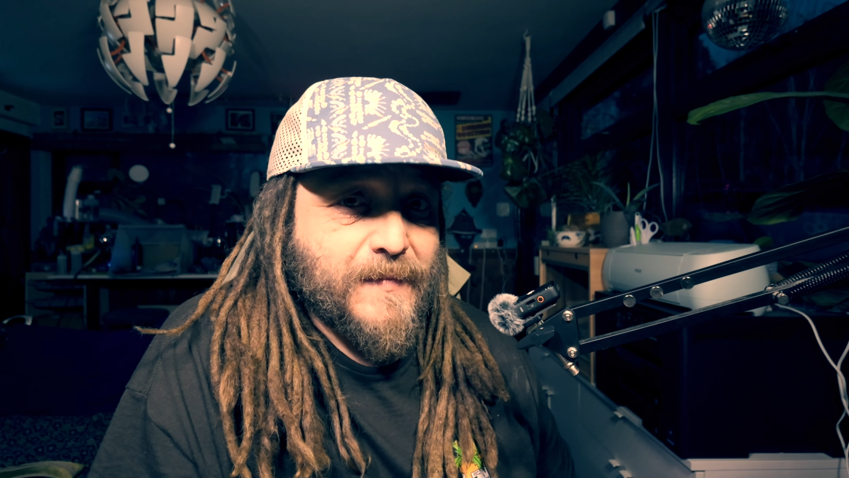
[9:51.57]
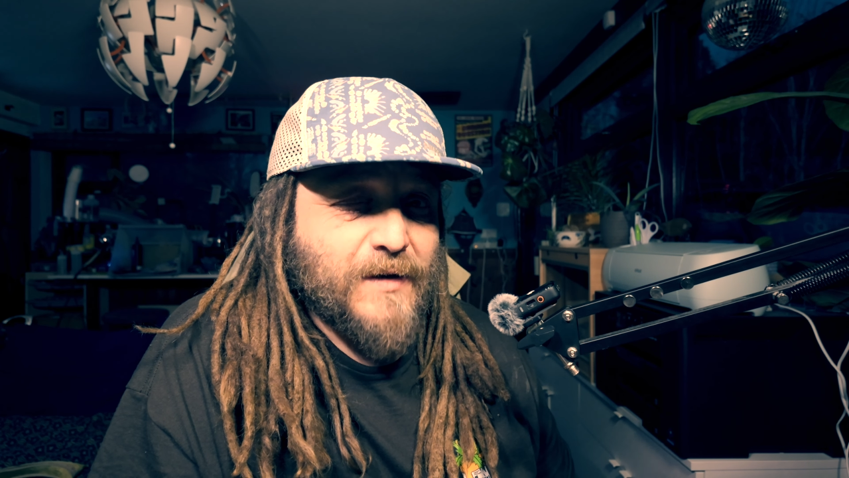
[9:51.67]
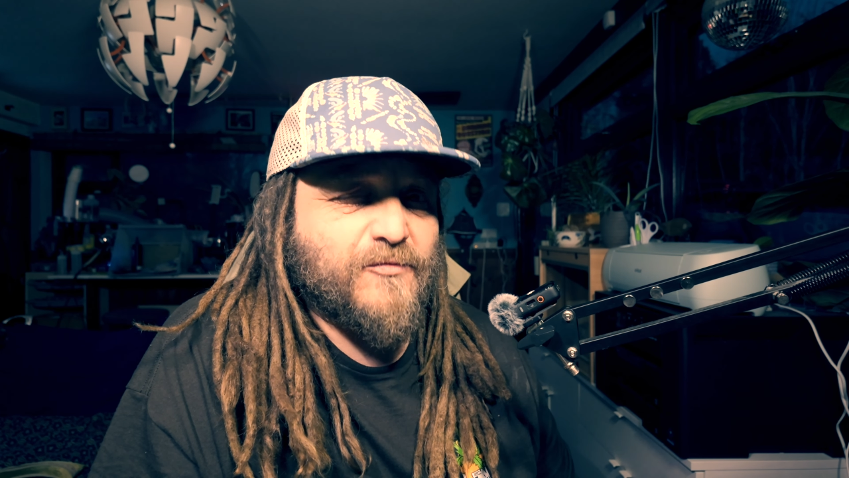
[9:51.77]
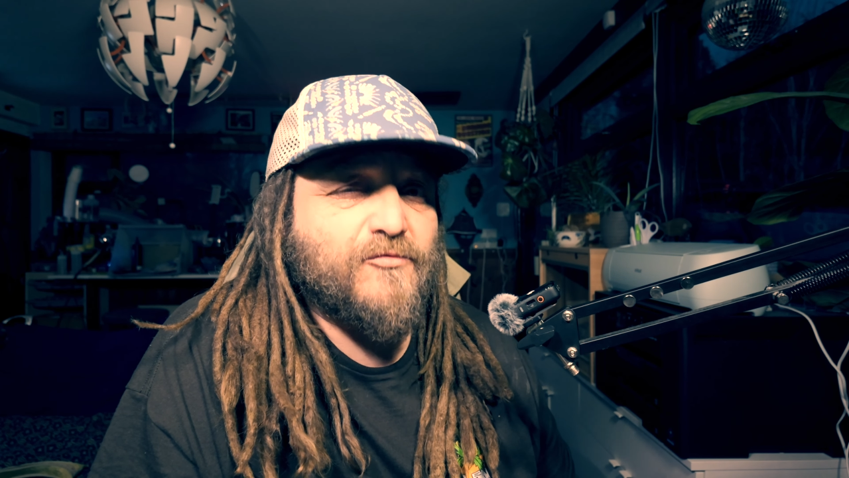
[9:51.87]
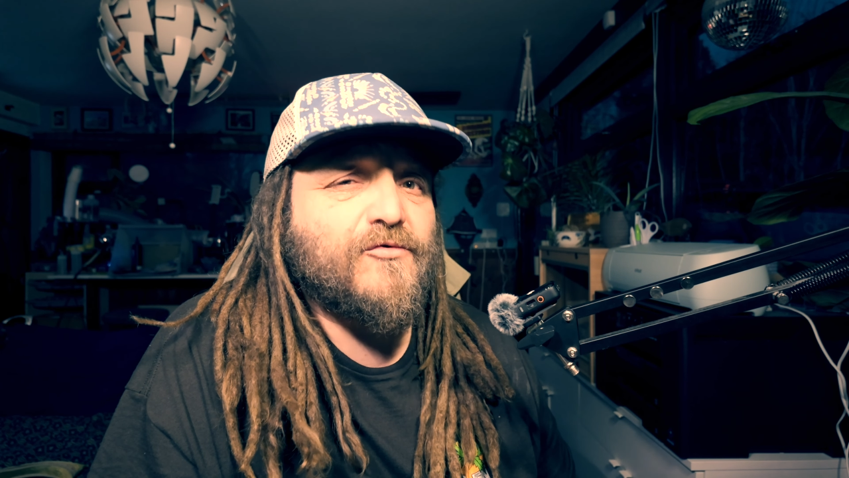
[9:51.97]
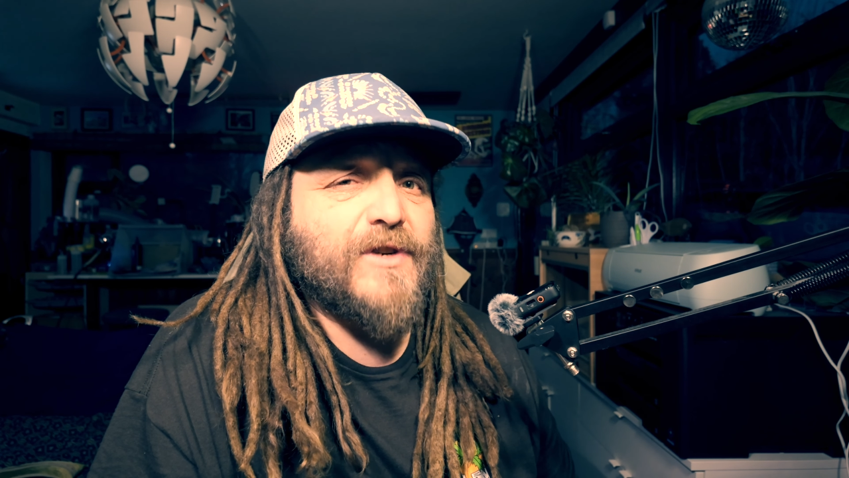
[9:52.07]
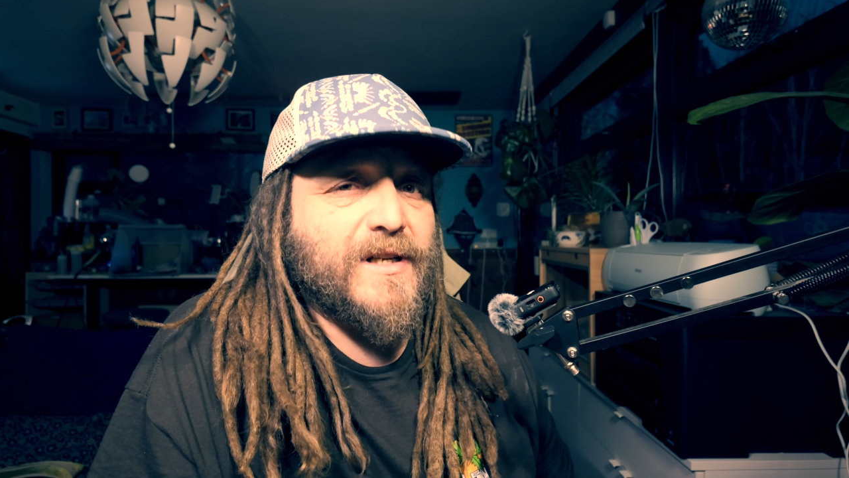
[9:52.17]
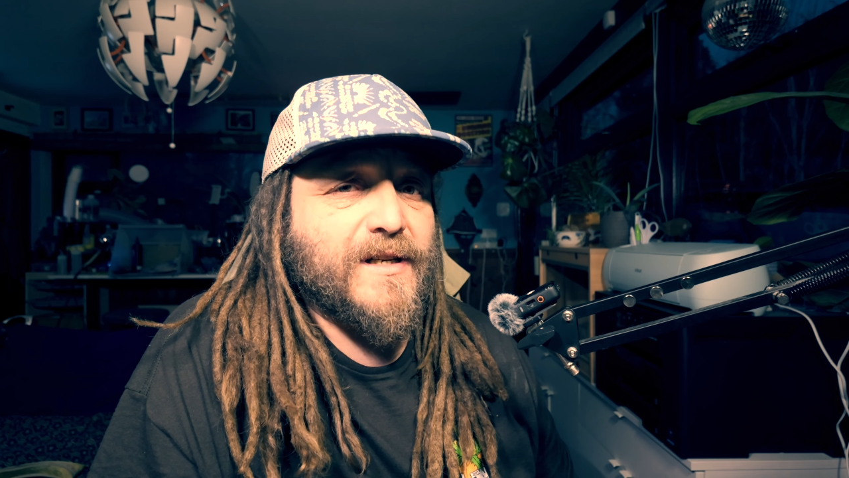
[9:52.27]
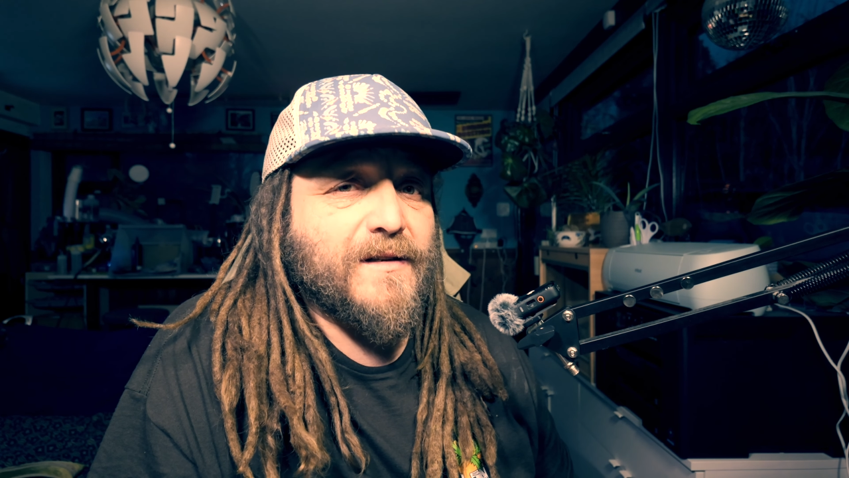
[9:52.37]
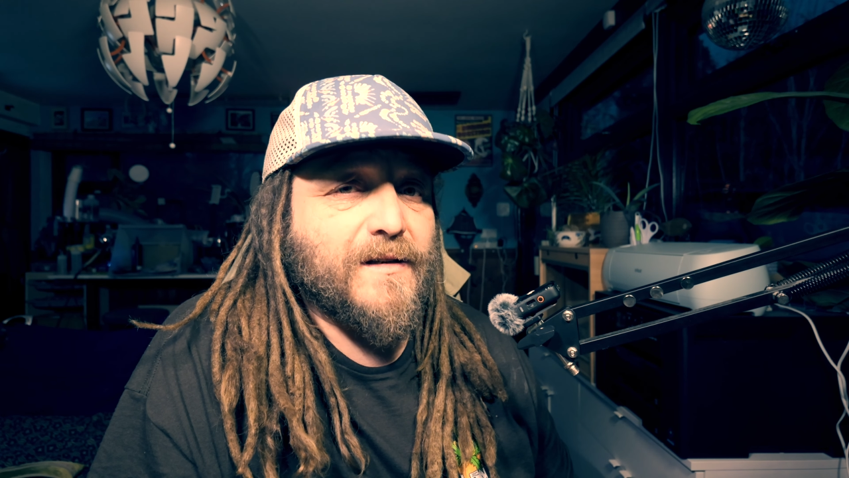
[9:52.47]

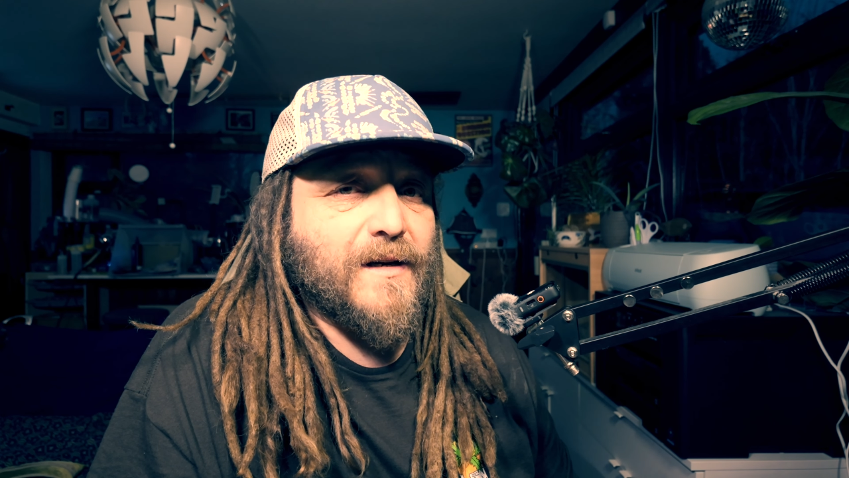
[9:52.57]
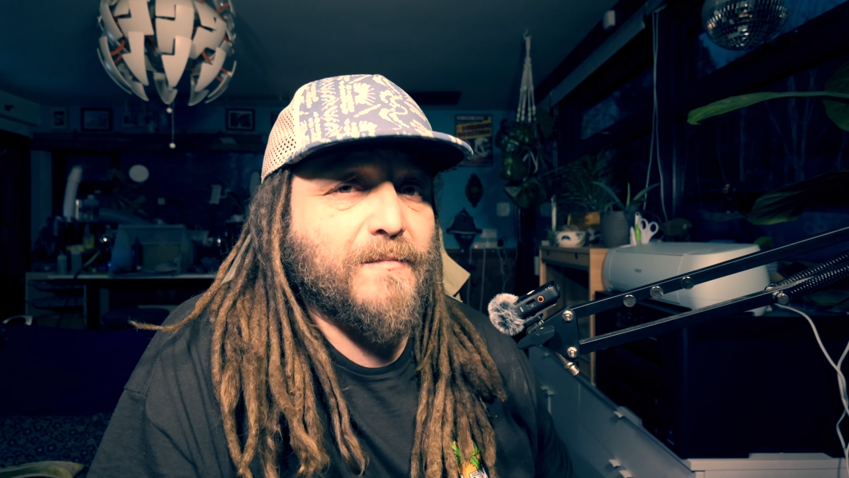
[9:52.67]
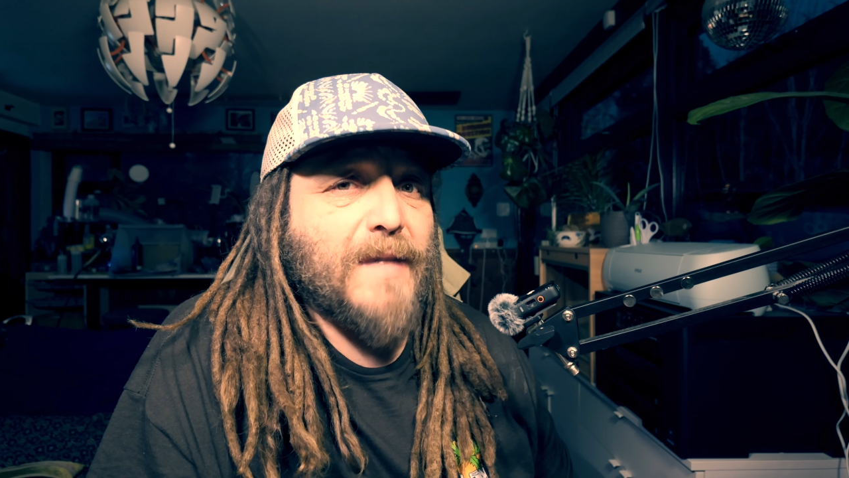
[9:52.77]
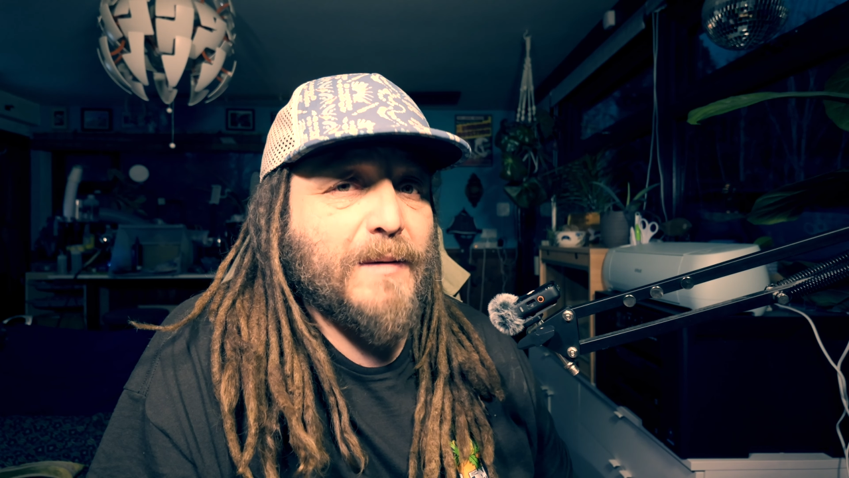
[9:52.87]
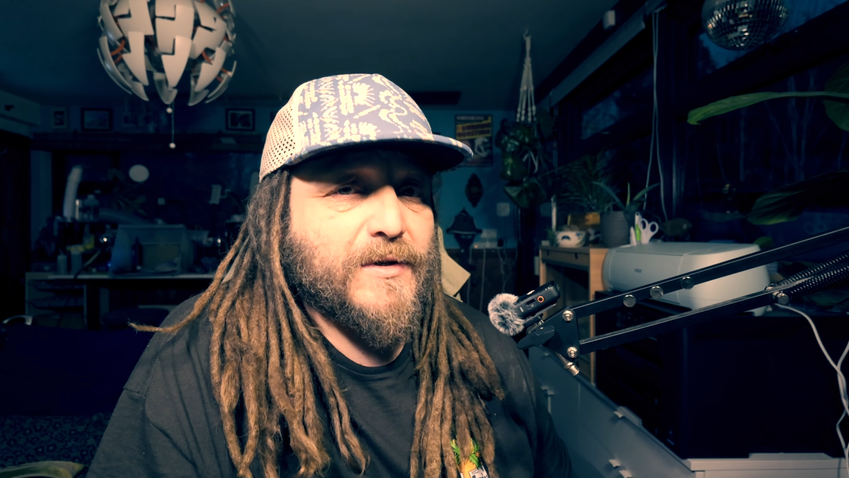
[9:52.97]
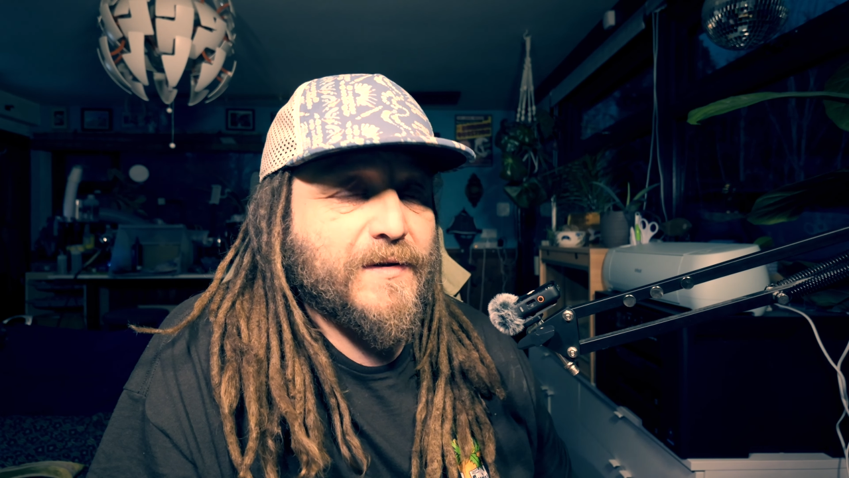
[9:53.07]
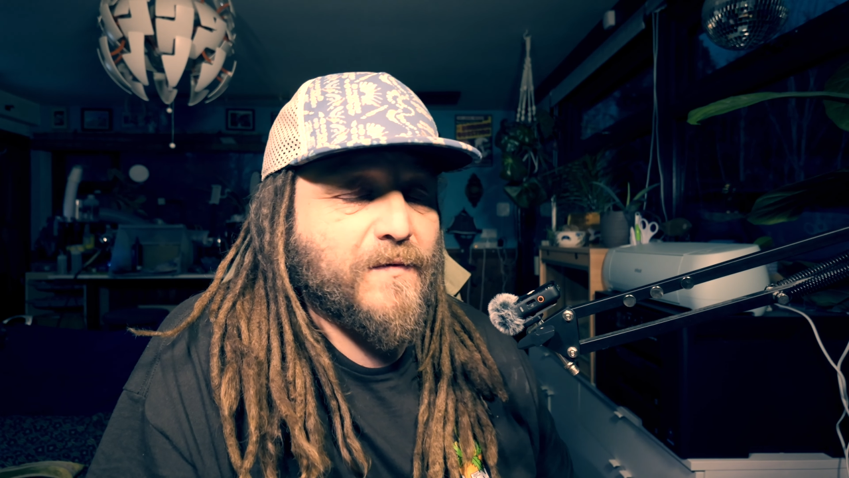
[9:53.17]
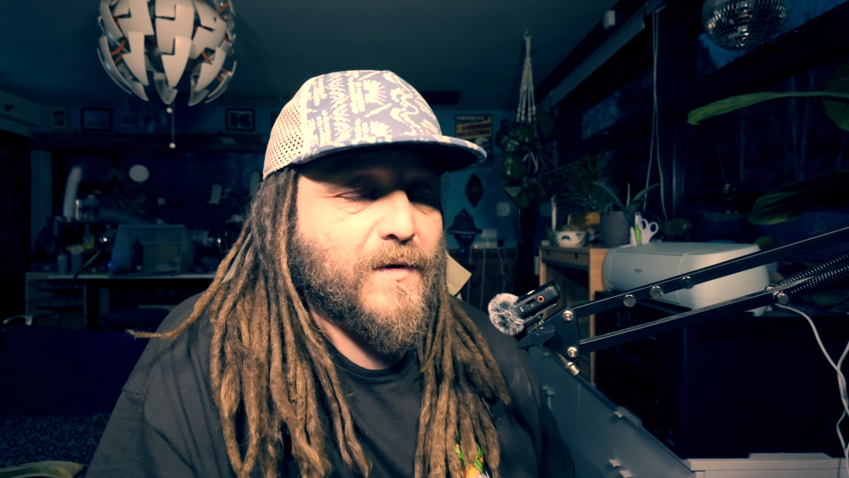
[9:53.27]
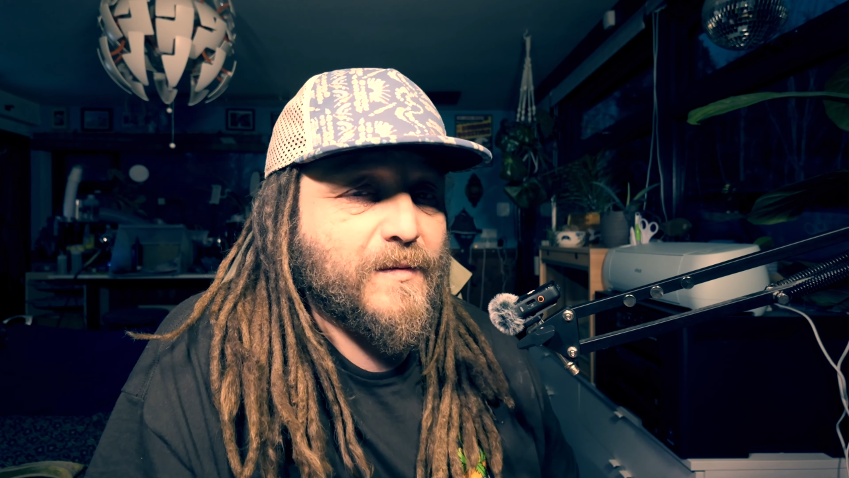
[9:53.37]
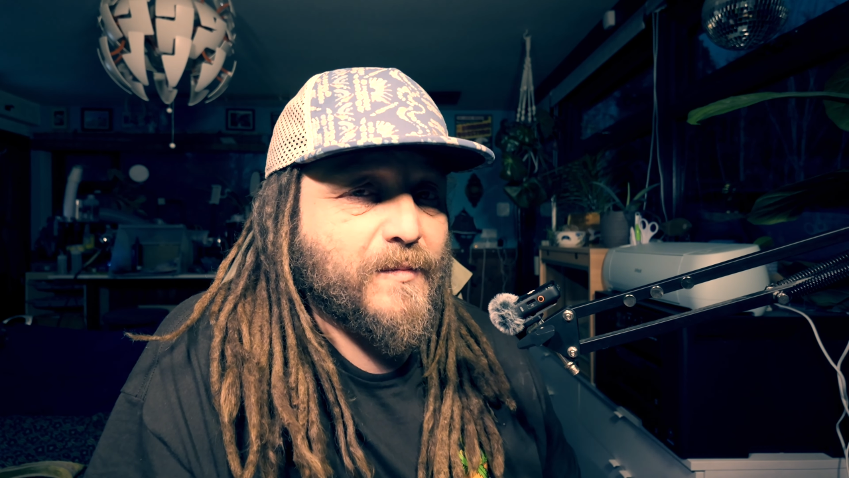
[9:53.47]
really a mammoth of
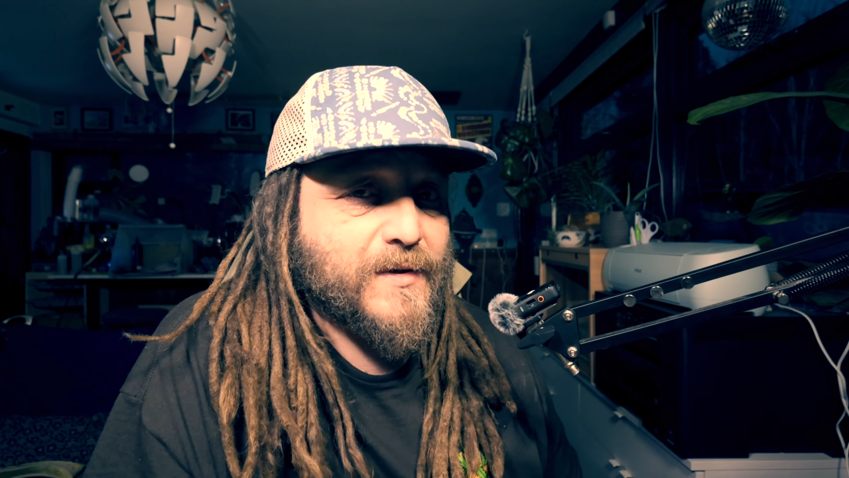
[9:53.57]
one,